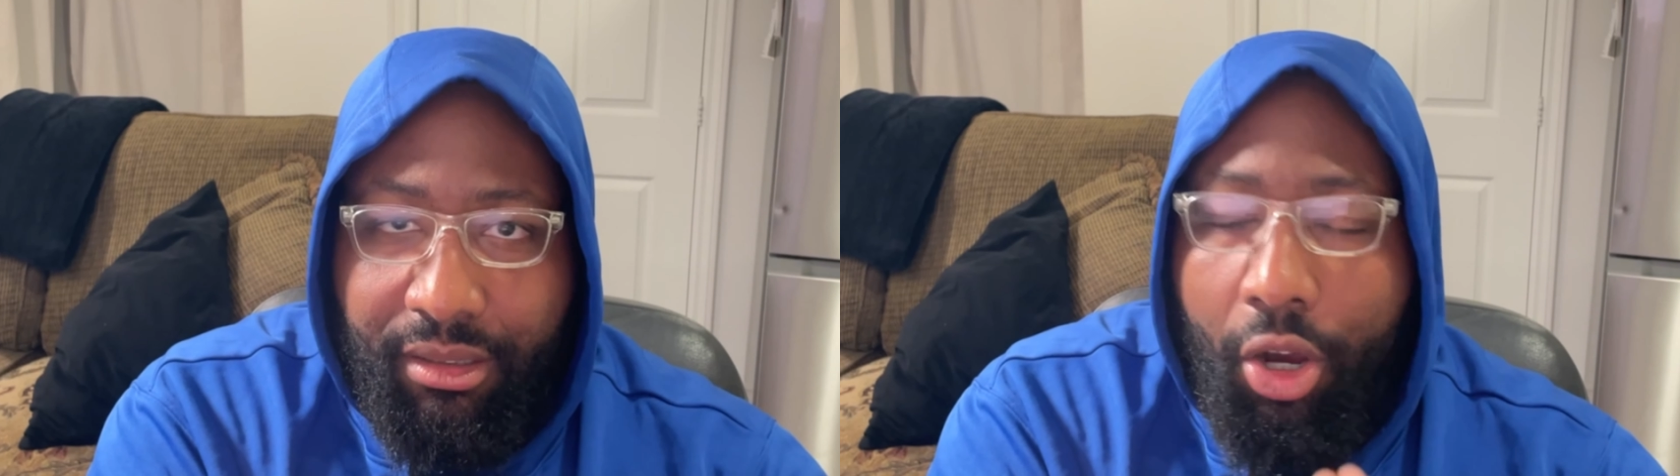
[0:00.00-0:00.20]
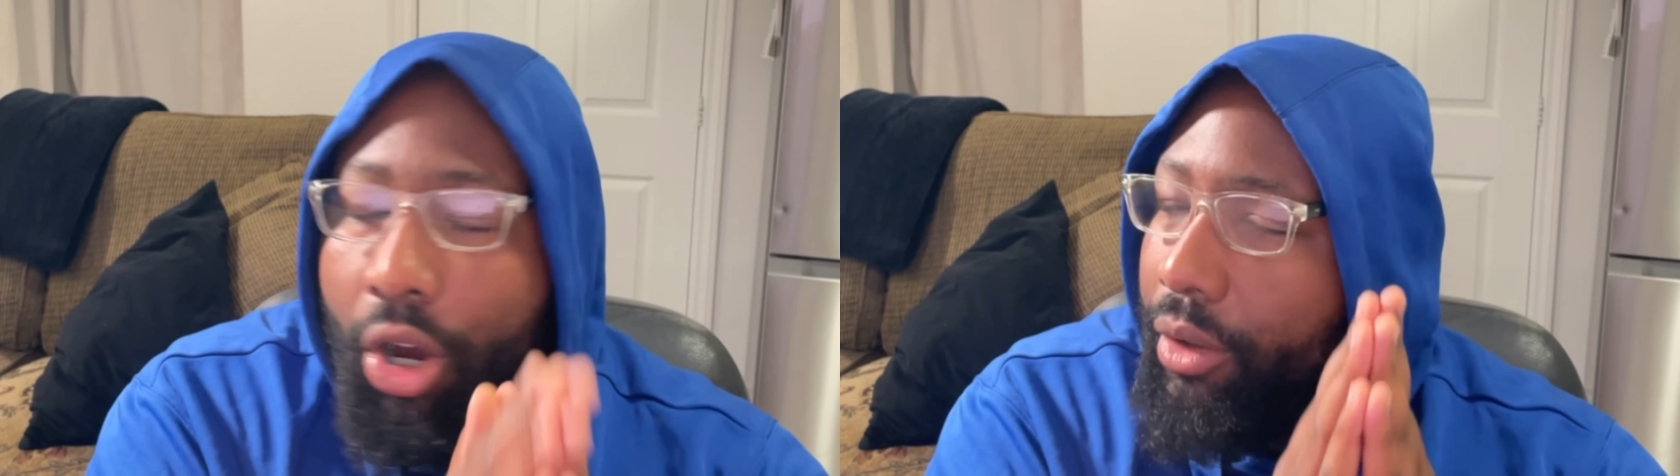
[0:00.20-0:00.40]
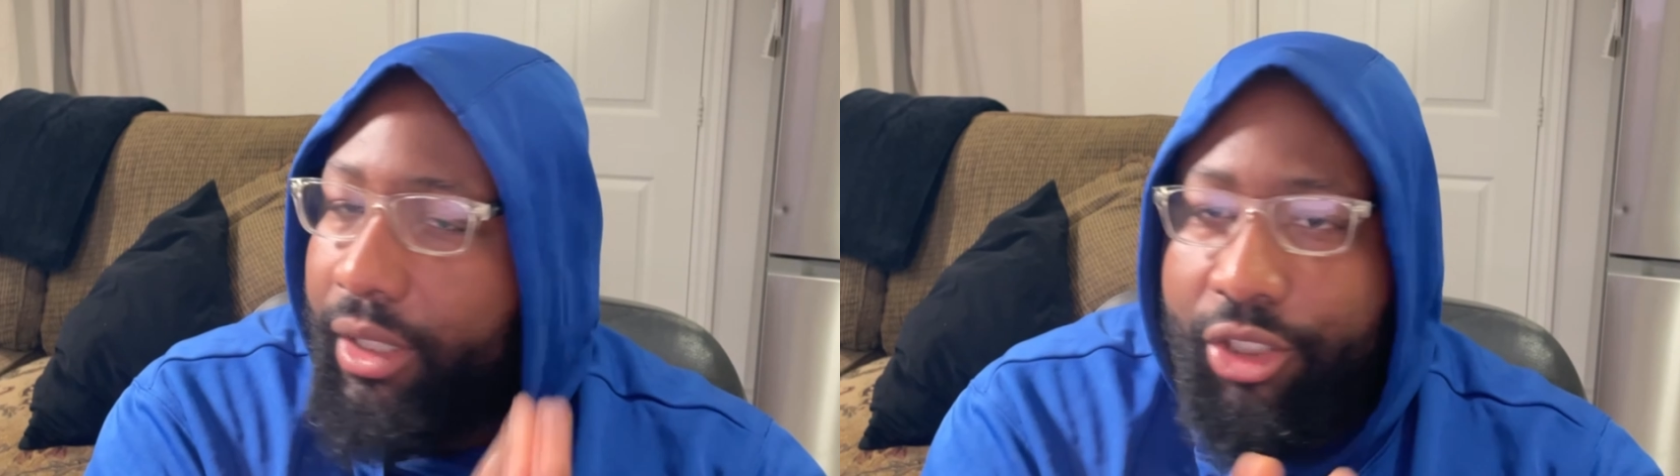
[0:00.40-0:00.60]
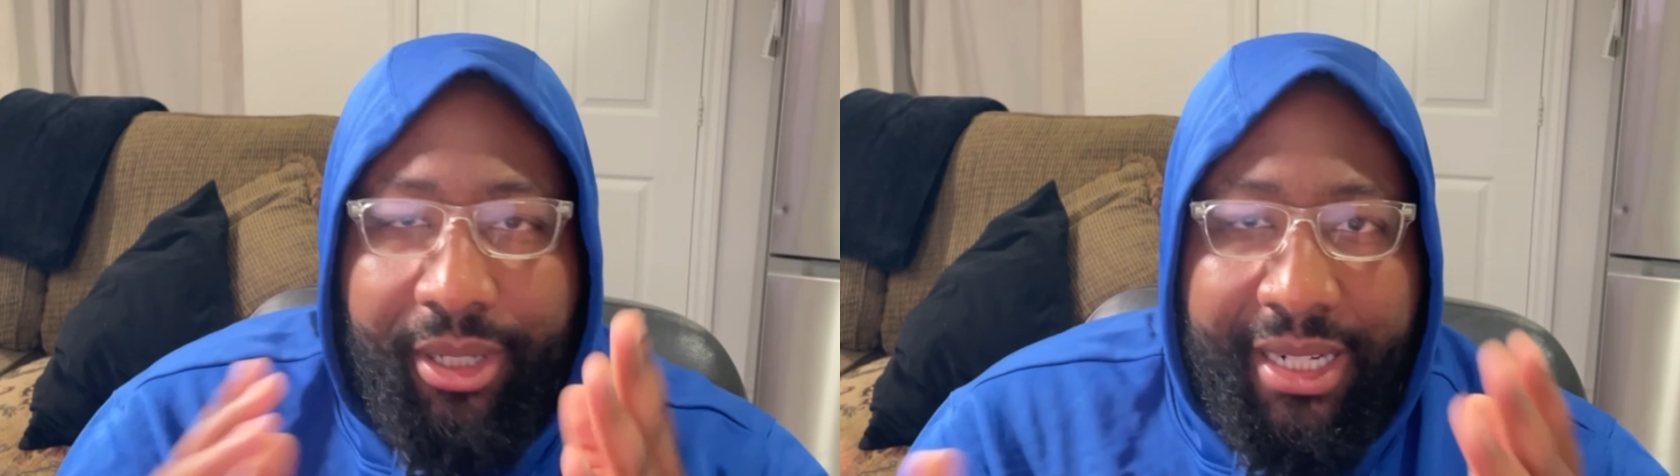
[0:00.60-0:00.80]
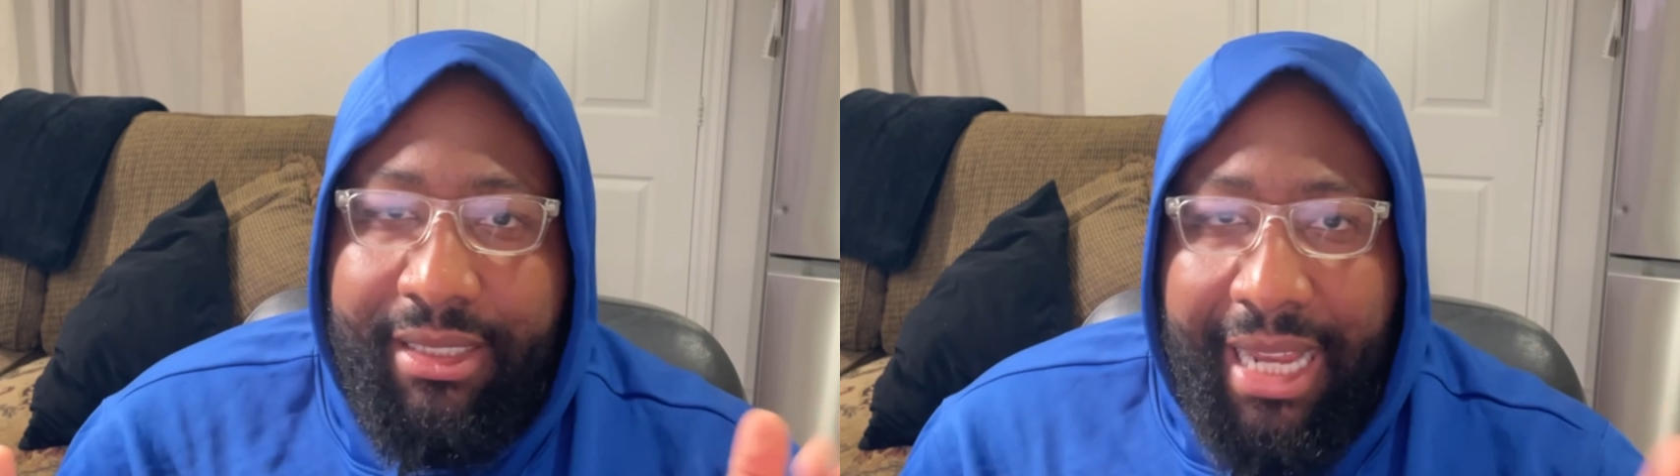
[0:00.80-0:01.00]
all these
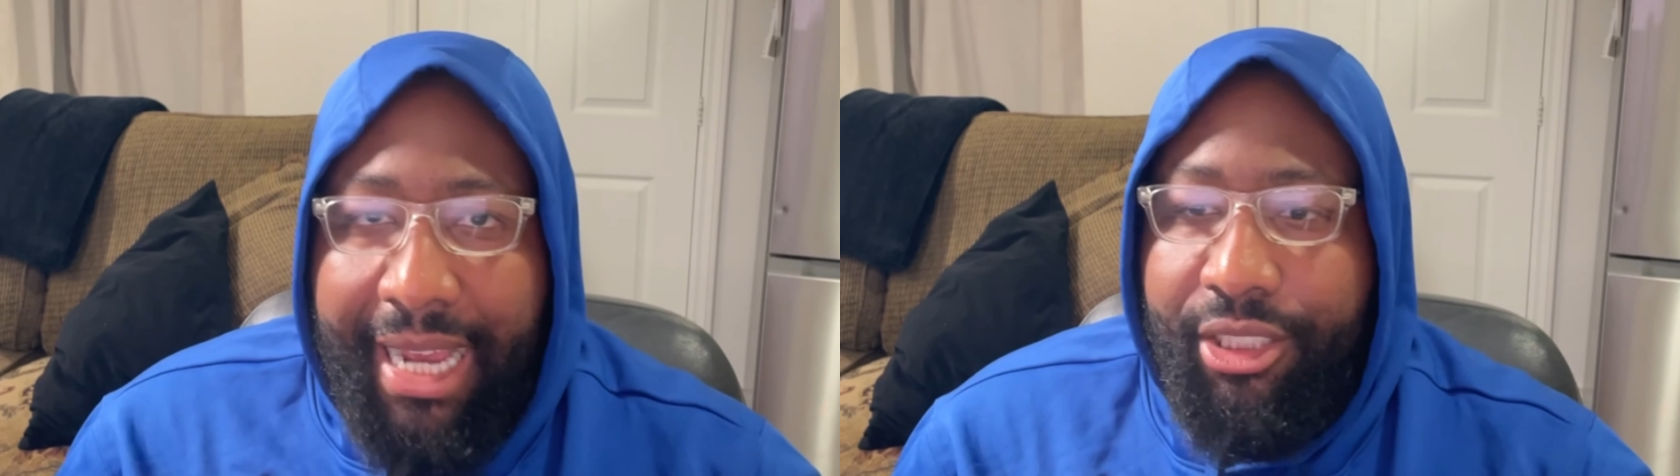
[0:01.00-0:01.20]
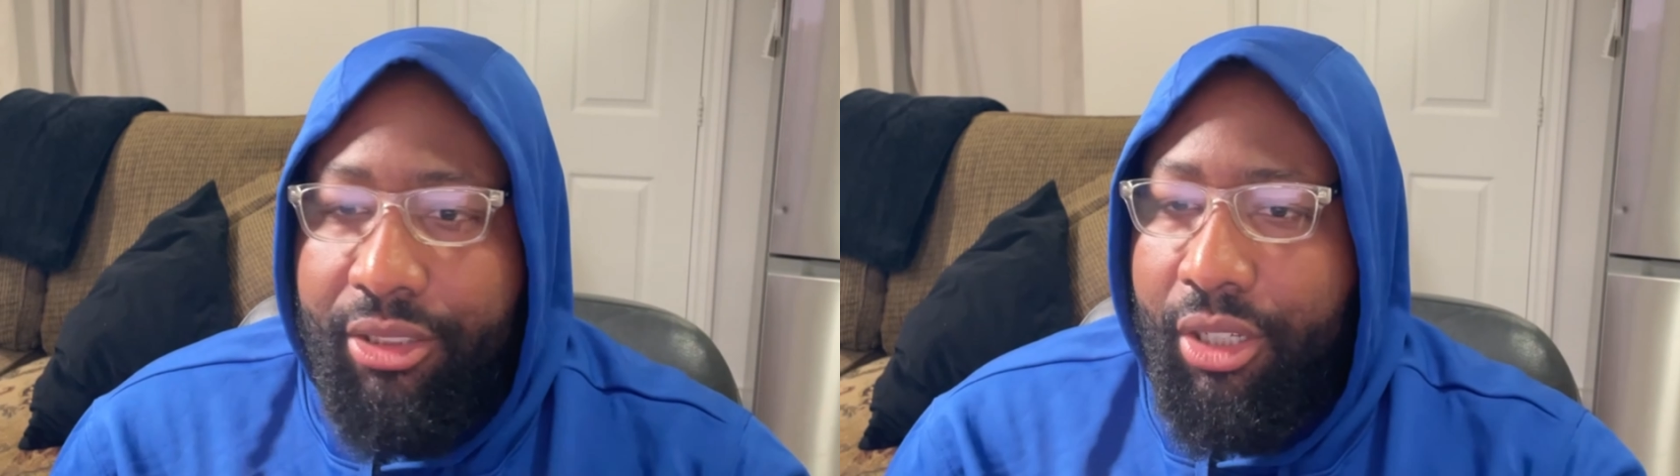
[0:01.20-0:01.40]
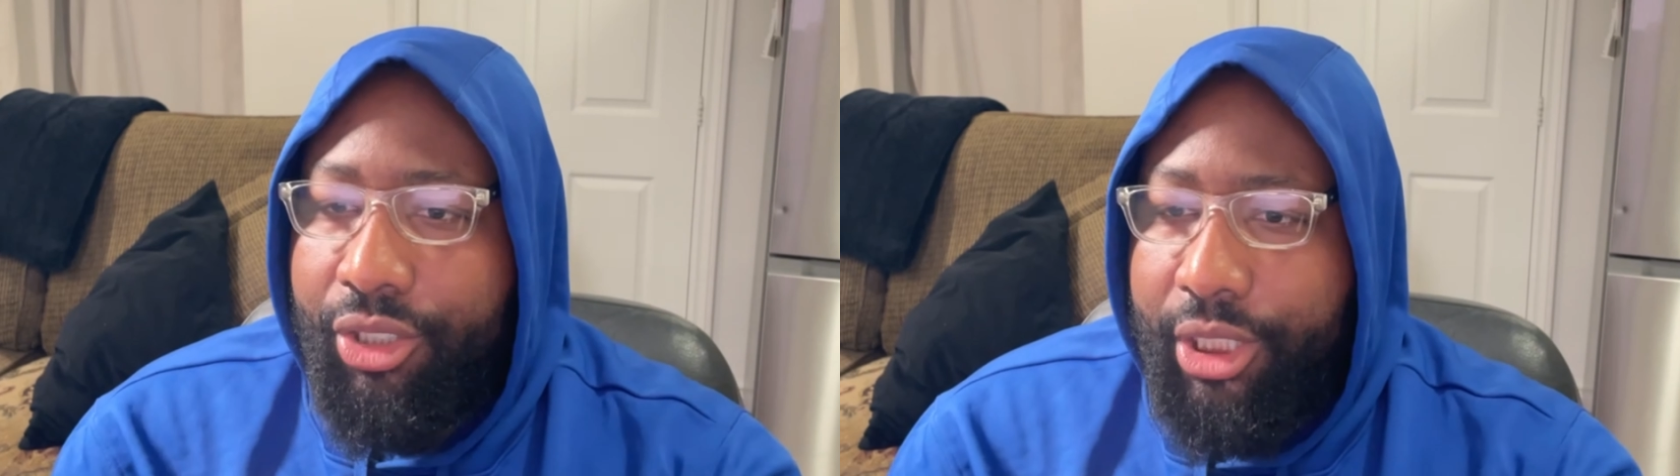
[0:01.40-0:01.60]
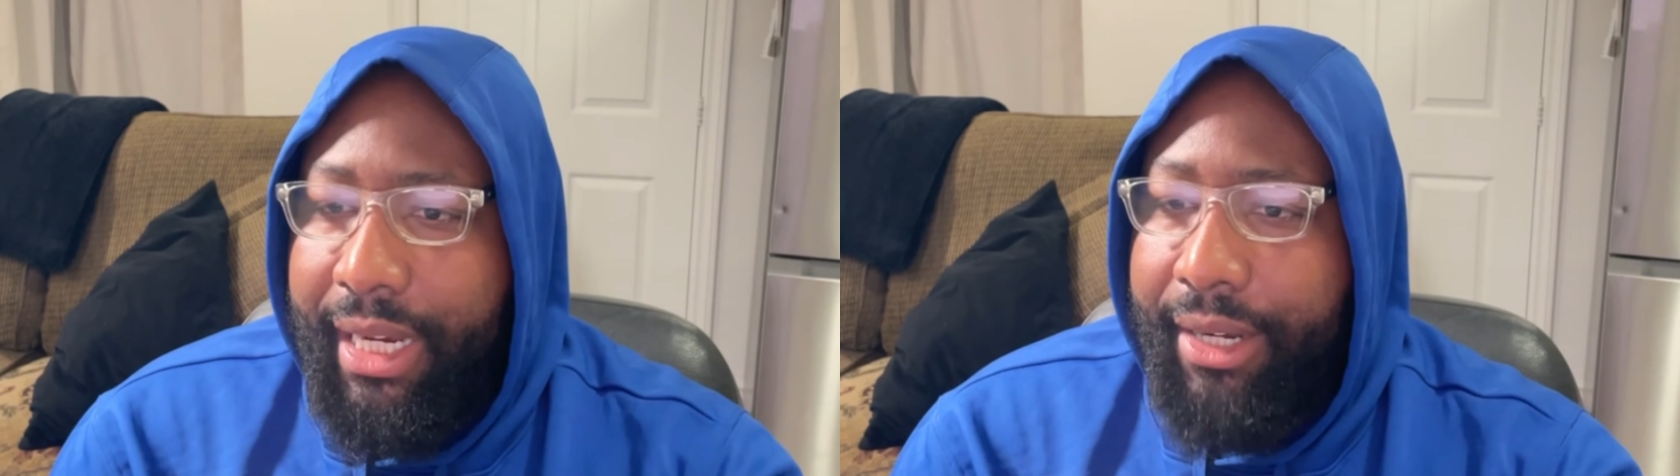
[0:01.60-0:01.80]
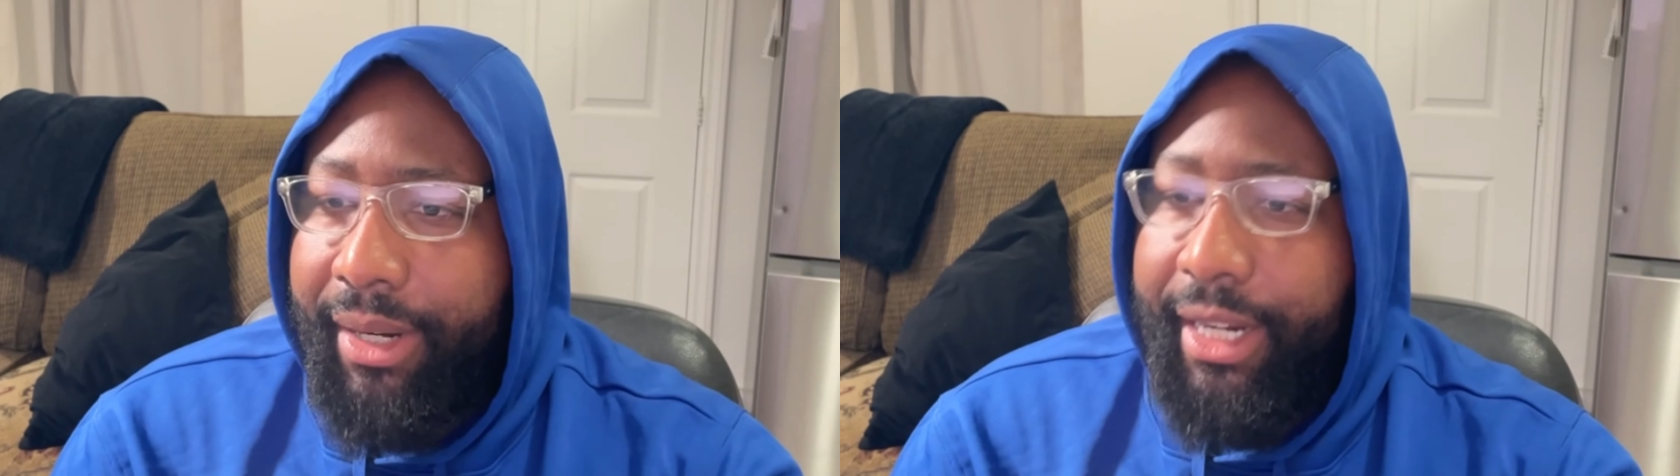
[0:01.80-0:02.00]
transactions on chain, right?